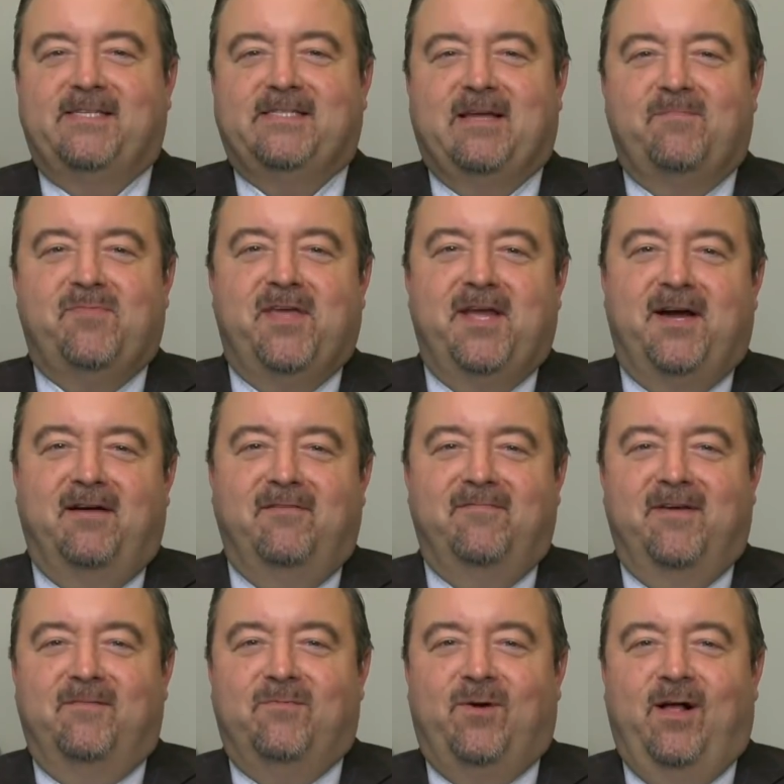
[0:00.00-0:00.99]
something
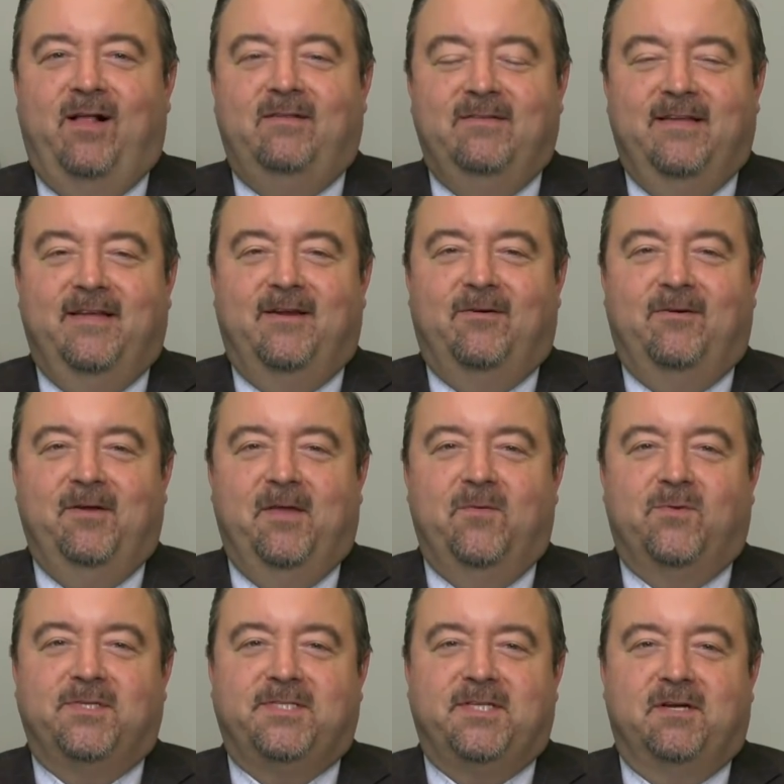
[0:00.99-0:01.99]
of it. Well, you know, he
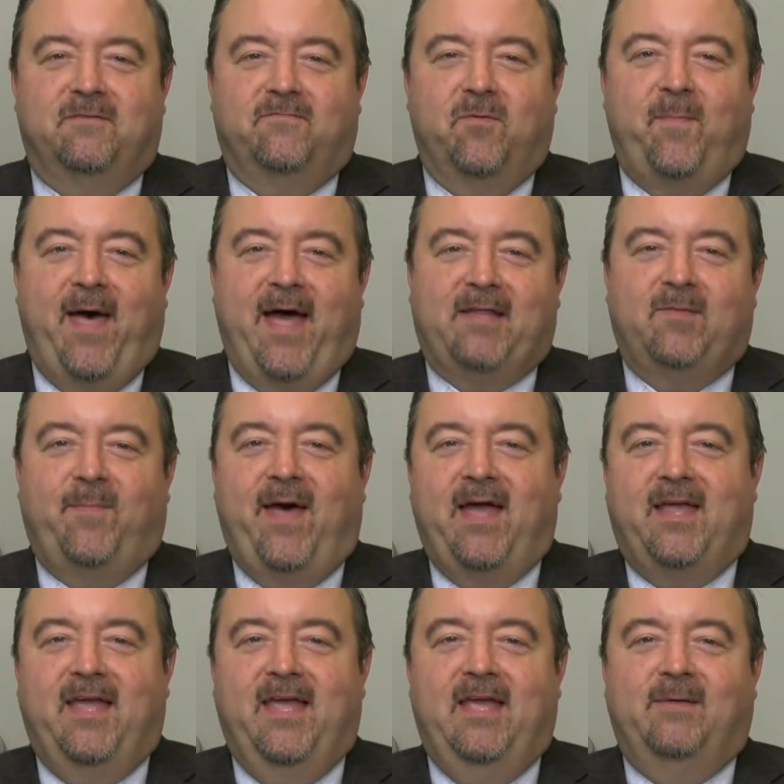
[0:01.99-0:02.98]
was there for
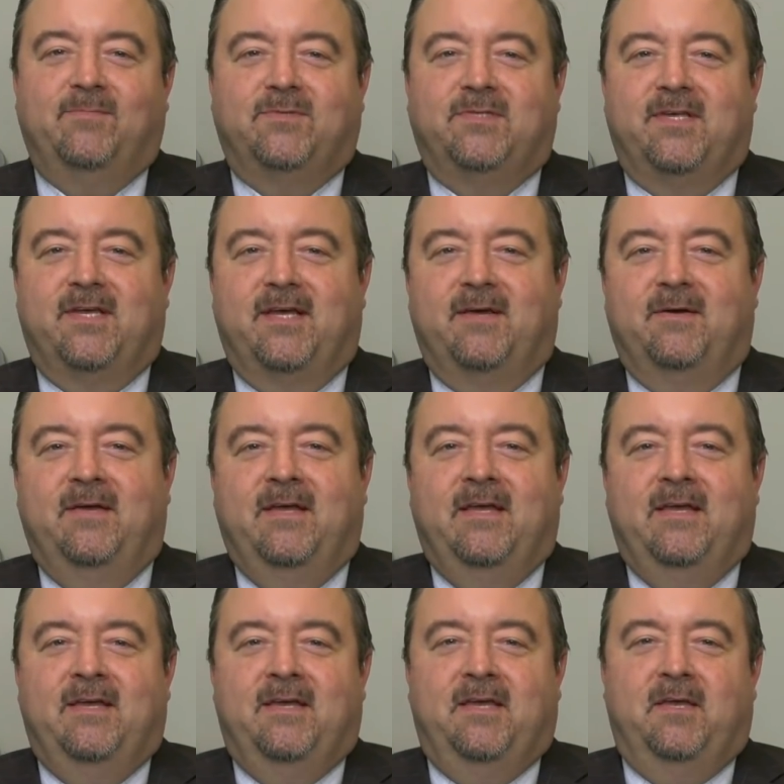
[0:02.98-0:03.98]
back-to-back games.
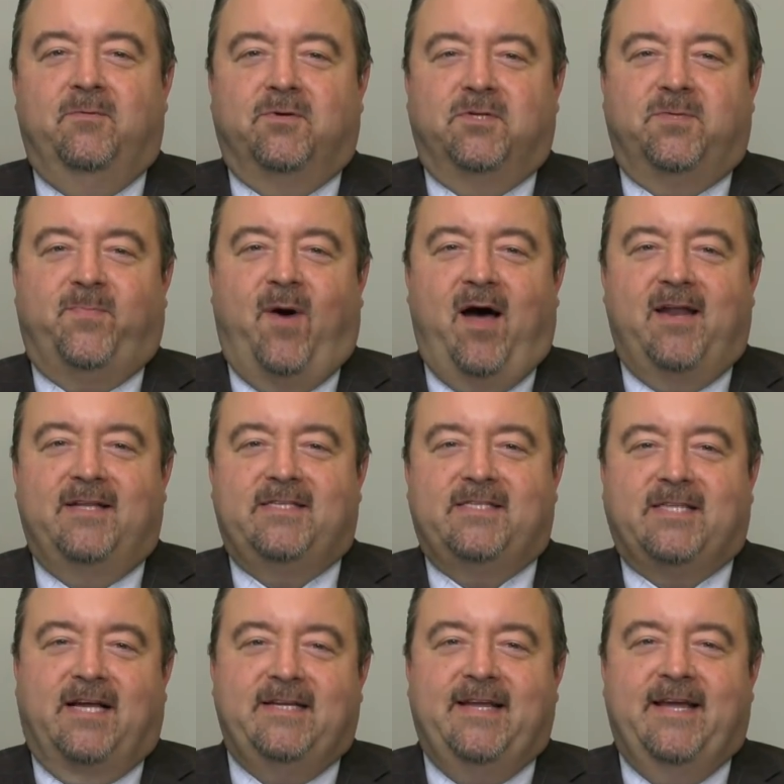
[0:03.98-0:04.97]
He was spotted
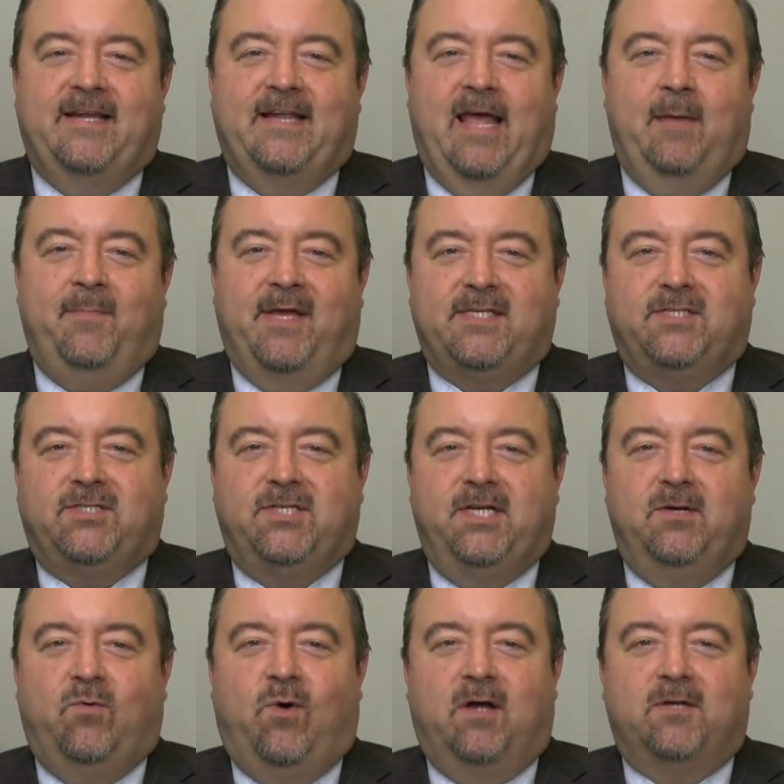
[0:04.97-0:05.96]
Sunday at
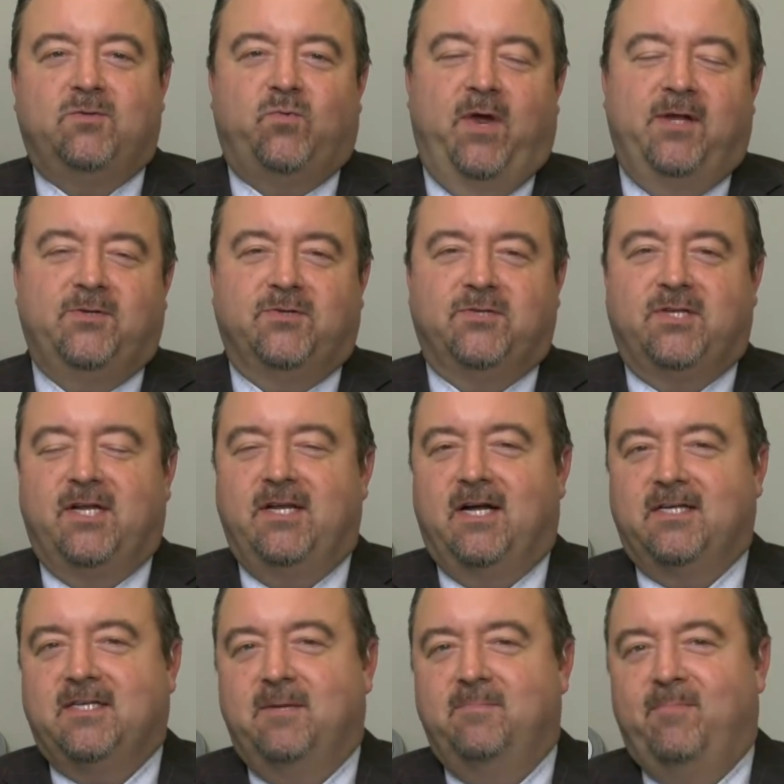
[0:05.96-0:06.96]
MSG to watch Rangers
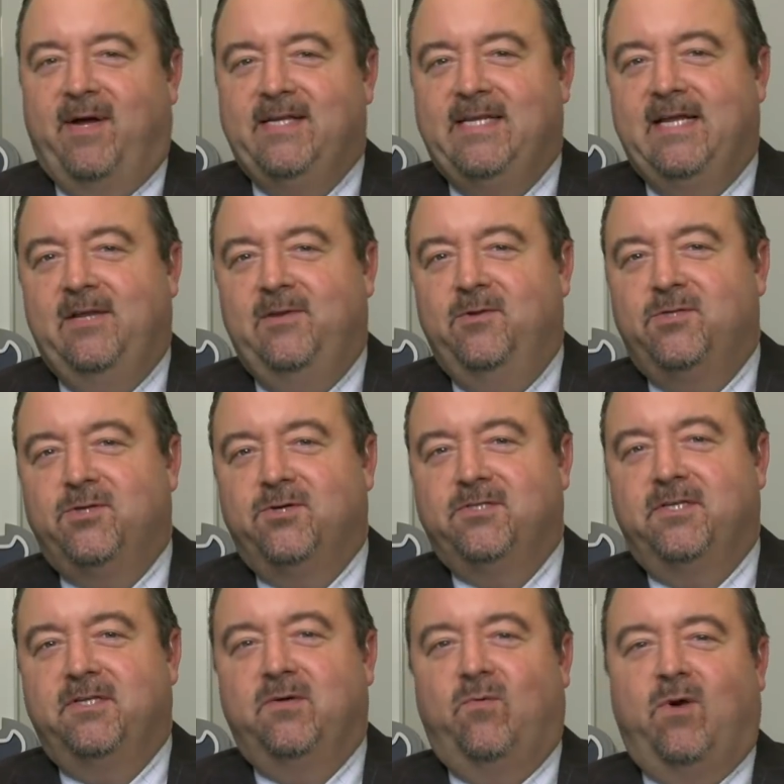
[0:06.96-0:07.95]
Canucks and Monday in New
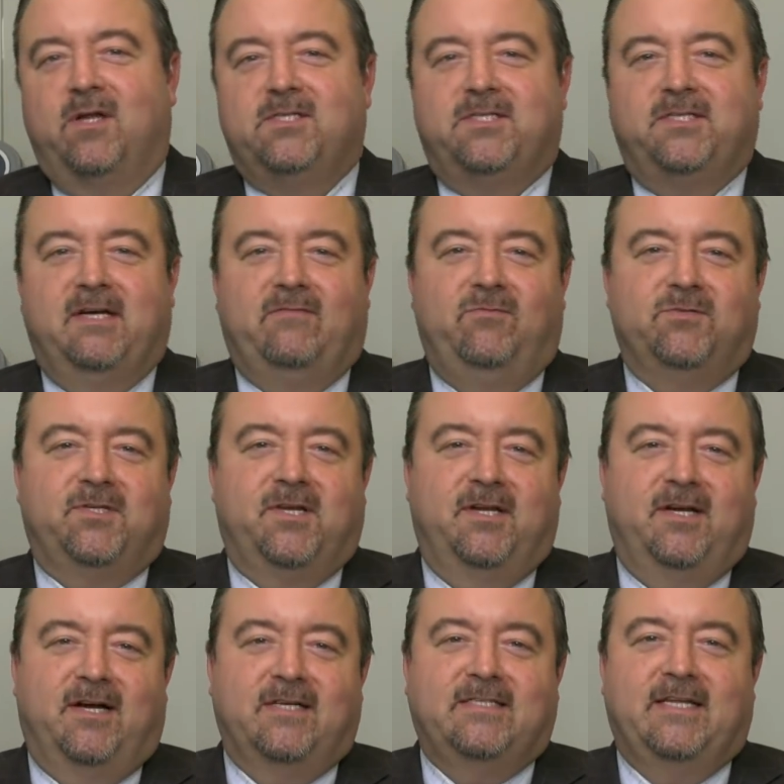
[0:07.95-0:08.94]
Jersey to watch Devils
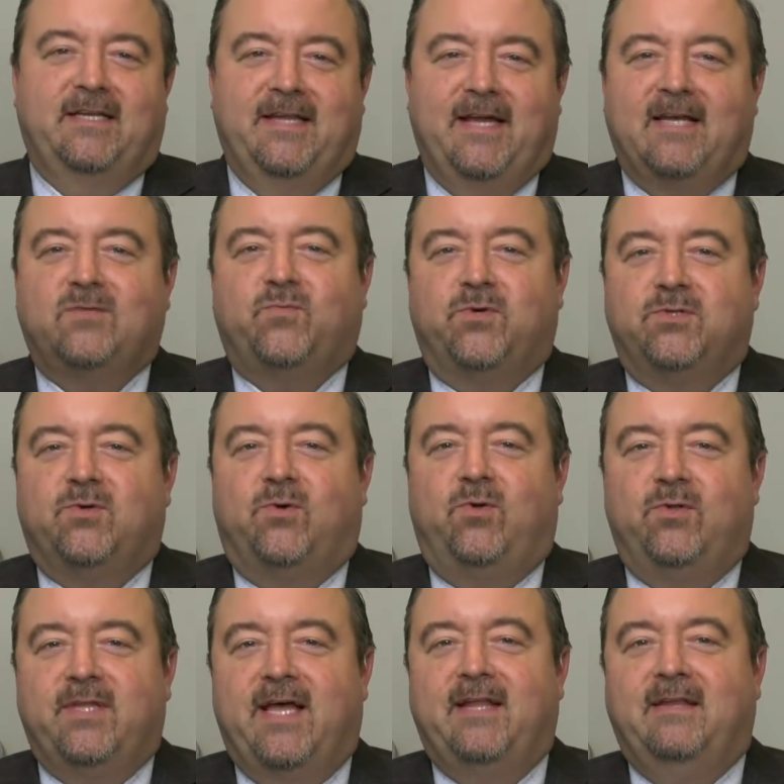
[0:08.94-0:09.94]
Canucks. And yes, we're
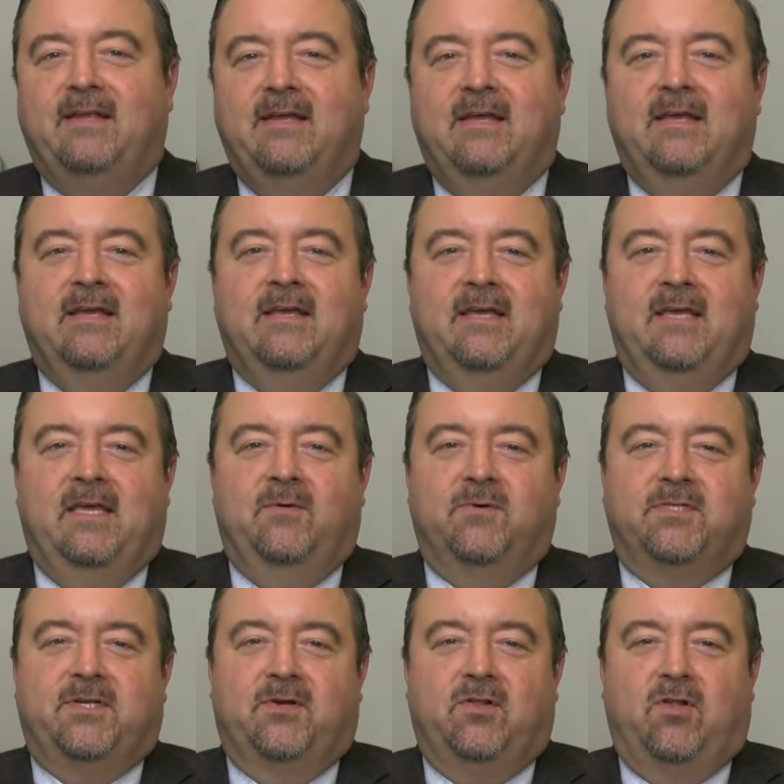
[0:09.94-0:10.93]
told that he
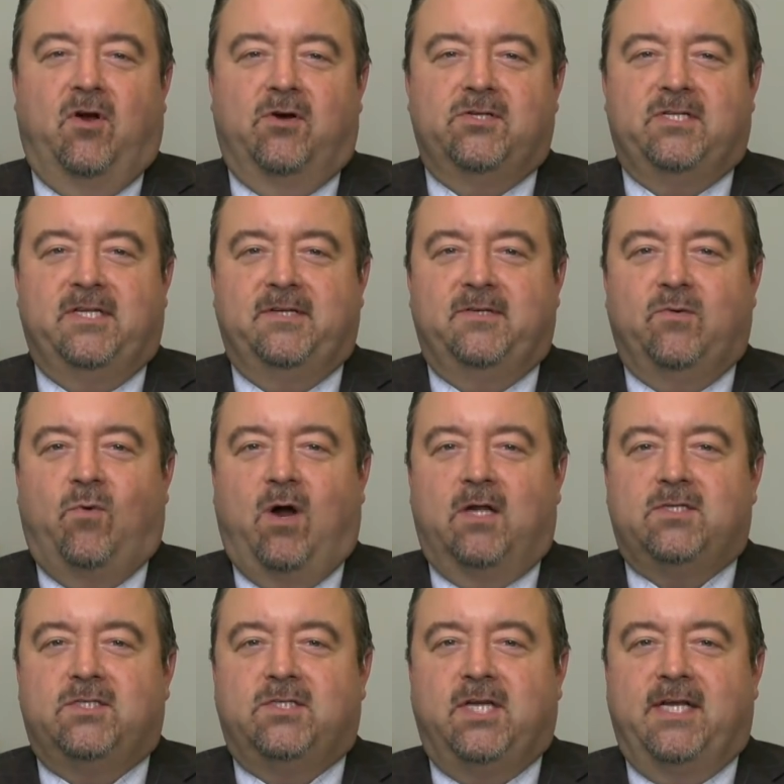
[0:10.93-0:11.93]
was there largely to
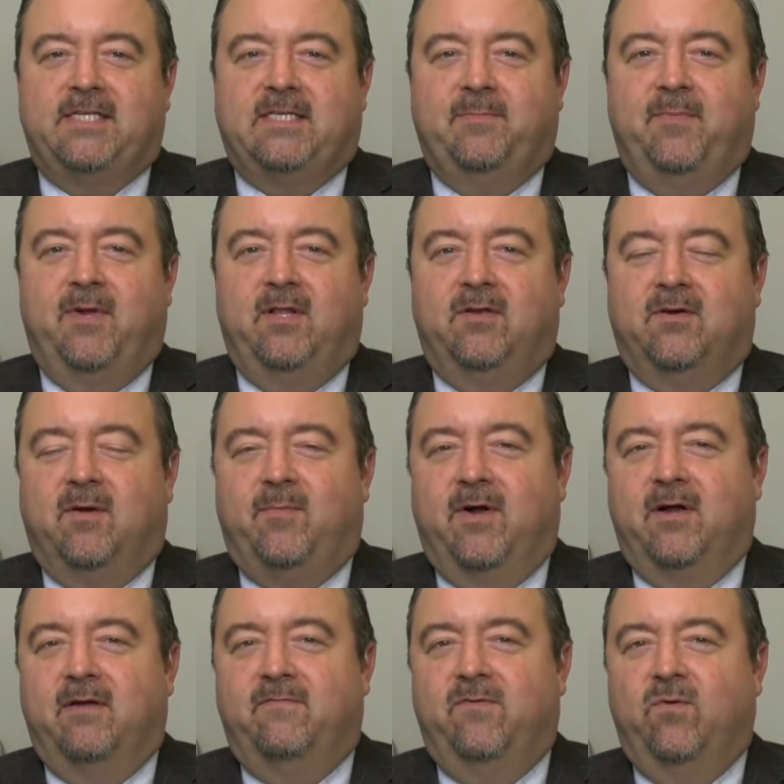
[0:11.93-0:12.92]
watch JT Miller
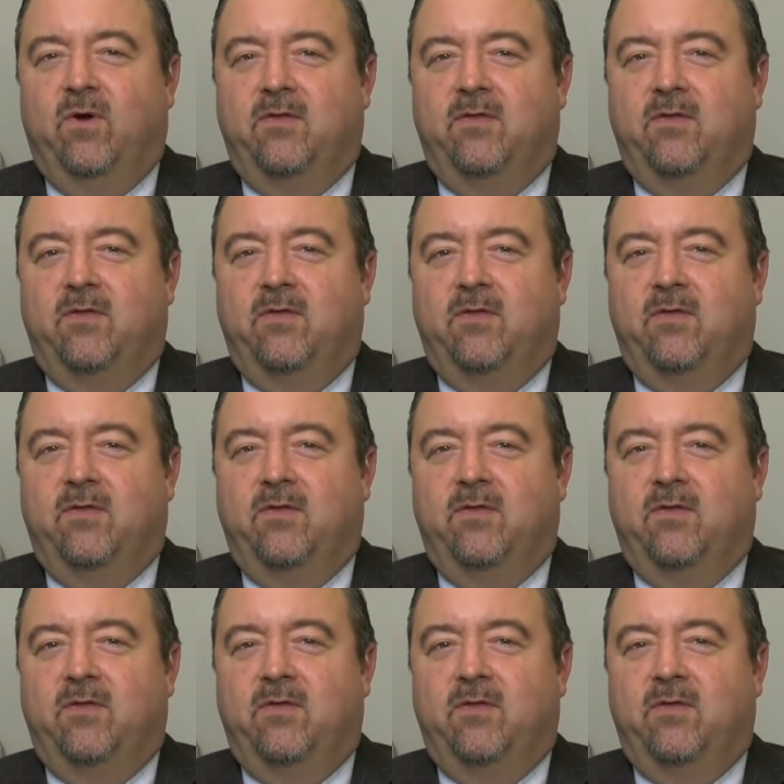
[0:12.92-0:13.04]
among a few